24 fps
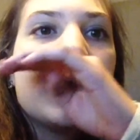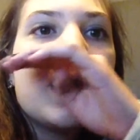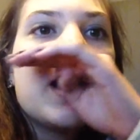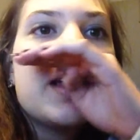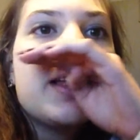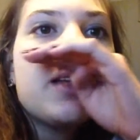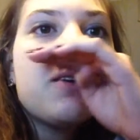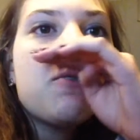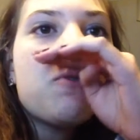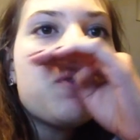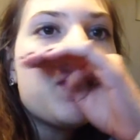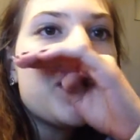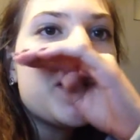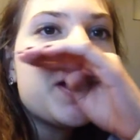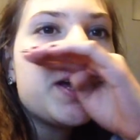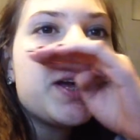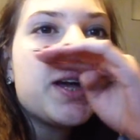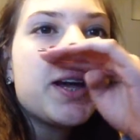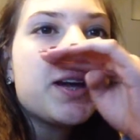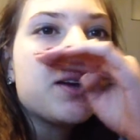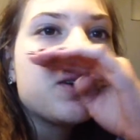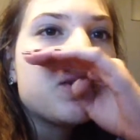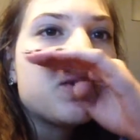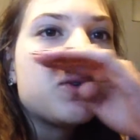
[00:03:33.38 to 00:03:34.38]
I think
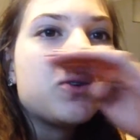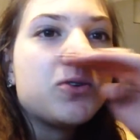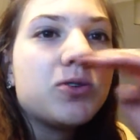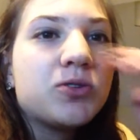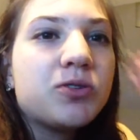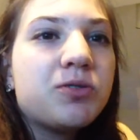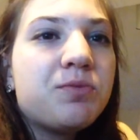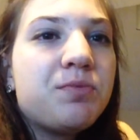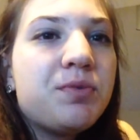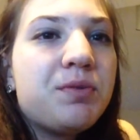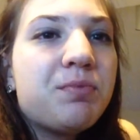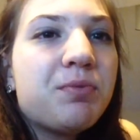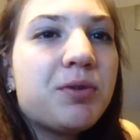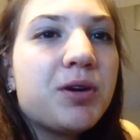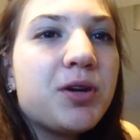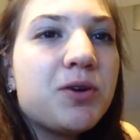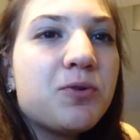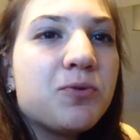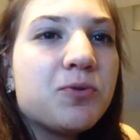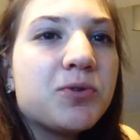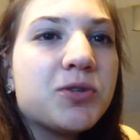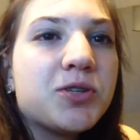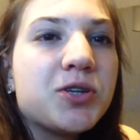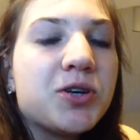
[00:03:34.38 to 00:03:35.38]
working at Kohl's would be pretty
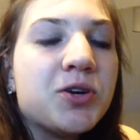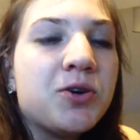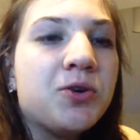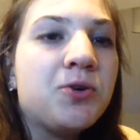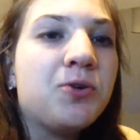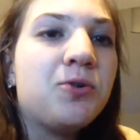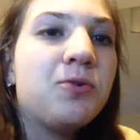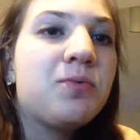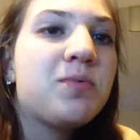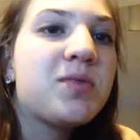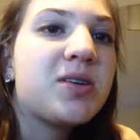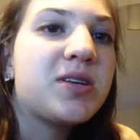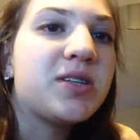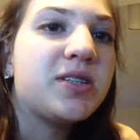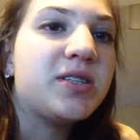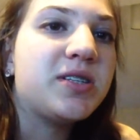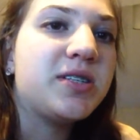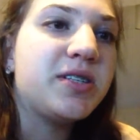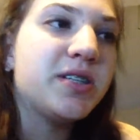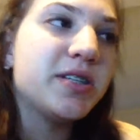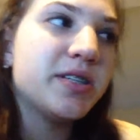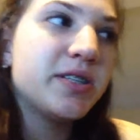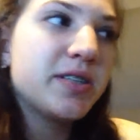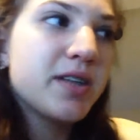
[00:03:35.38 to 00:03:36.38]
cool too, because
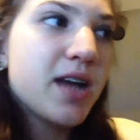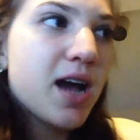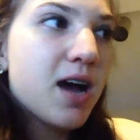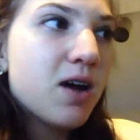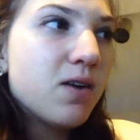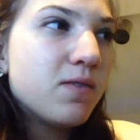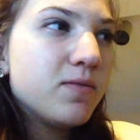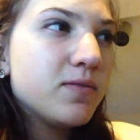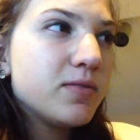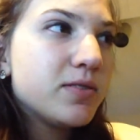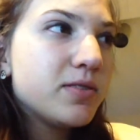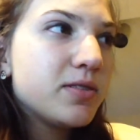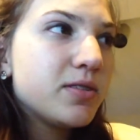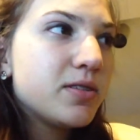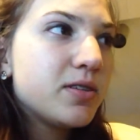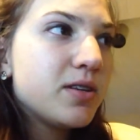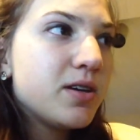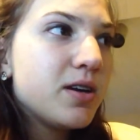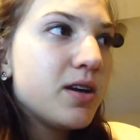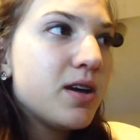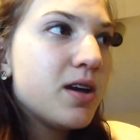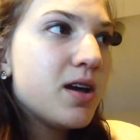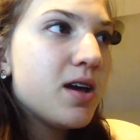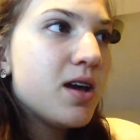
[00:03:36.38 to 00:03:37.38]
discounts,
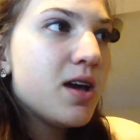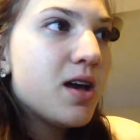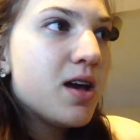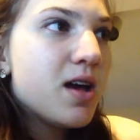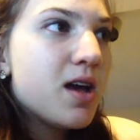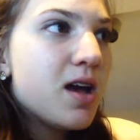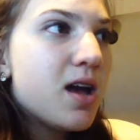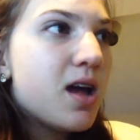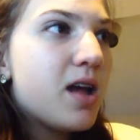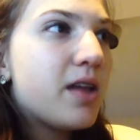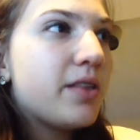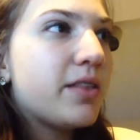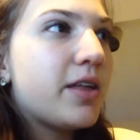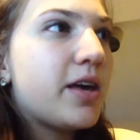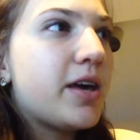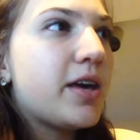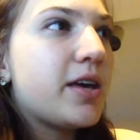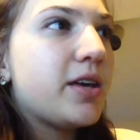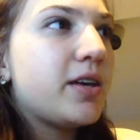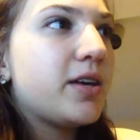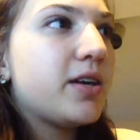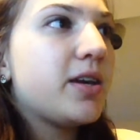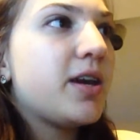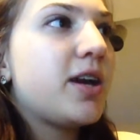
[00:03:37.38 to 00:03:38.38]
and
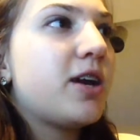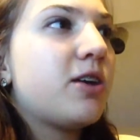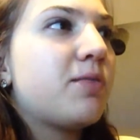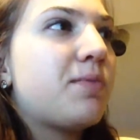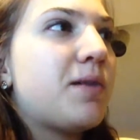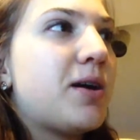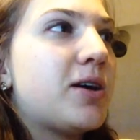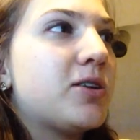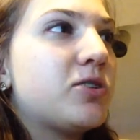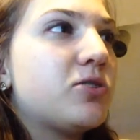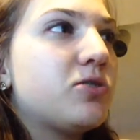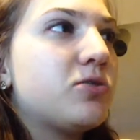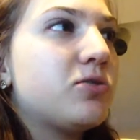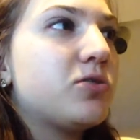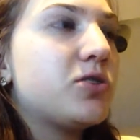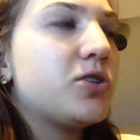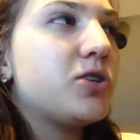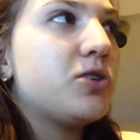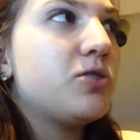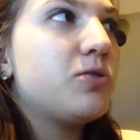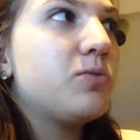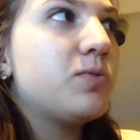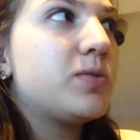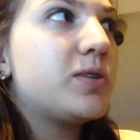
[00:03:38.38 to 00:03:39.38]
like Aeropostale
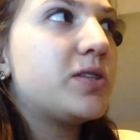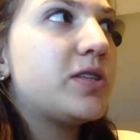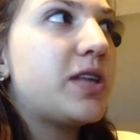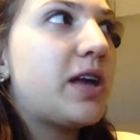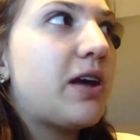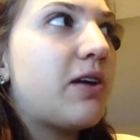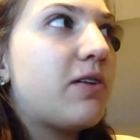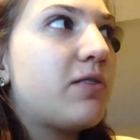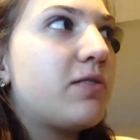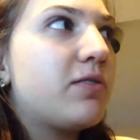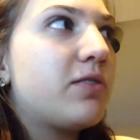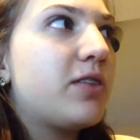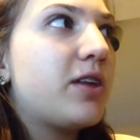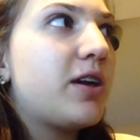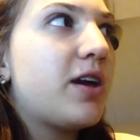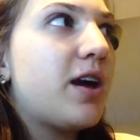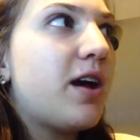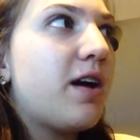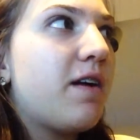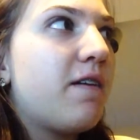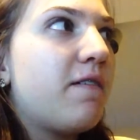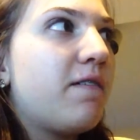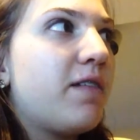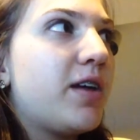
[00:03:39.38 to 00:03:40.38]
too, because they
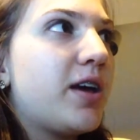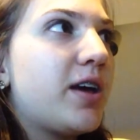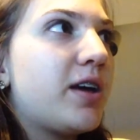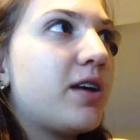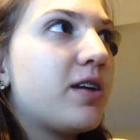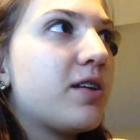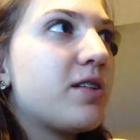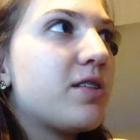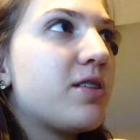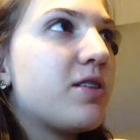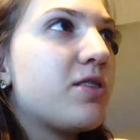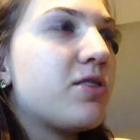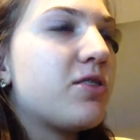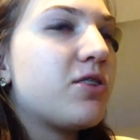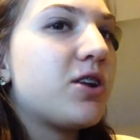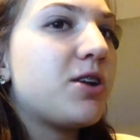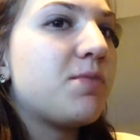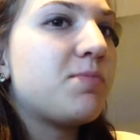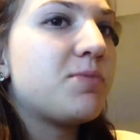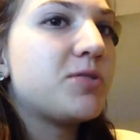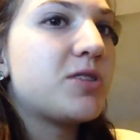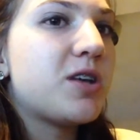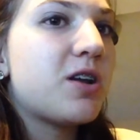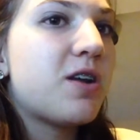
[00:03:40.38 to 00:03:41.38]
have like the
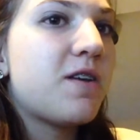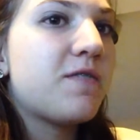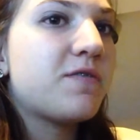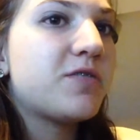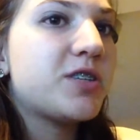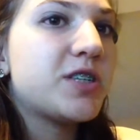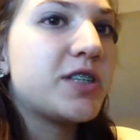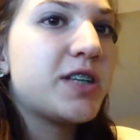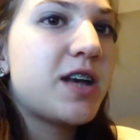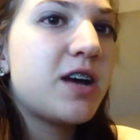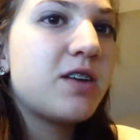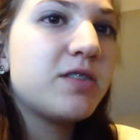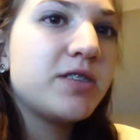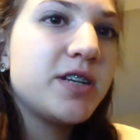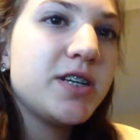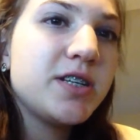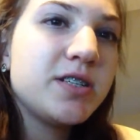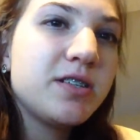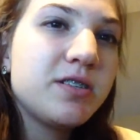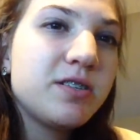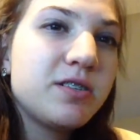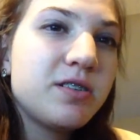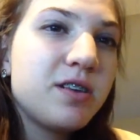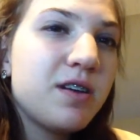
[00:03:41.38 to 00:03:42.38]
30% off discount
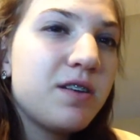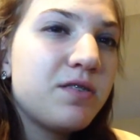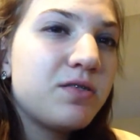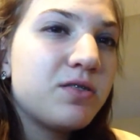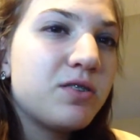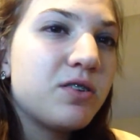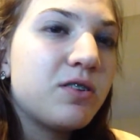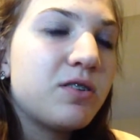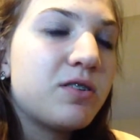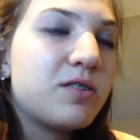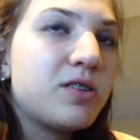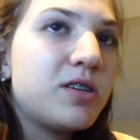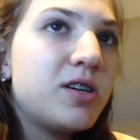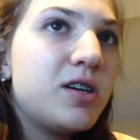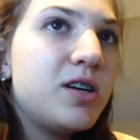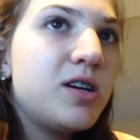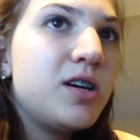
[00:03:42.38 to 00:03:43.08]
days and stuff, so.